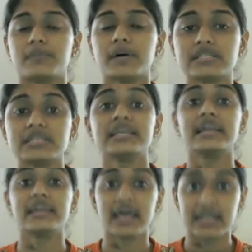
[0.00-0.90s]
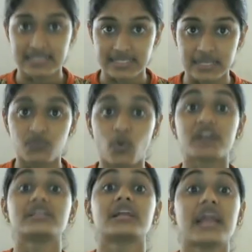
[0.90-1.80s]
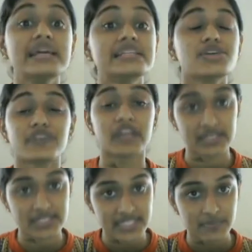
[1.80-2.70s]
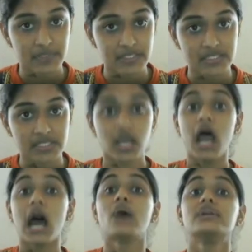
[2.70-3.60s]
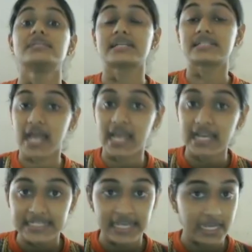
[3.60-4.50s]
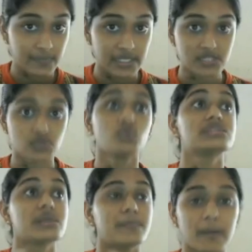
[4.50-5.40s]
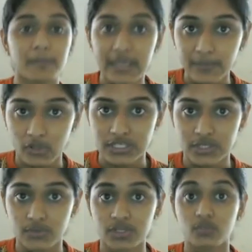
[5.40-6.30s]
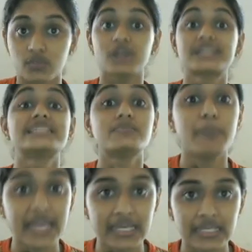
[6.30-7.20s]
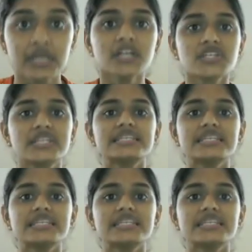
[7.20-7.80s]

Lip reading: person get arrested? What are the rights of an arrested person? How does a trial take place? Who is a public prosecutor? What is bail? So these are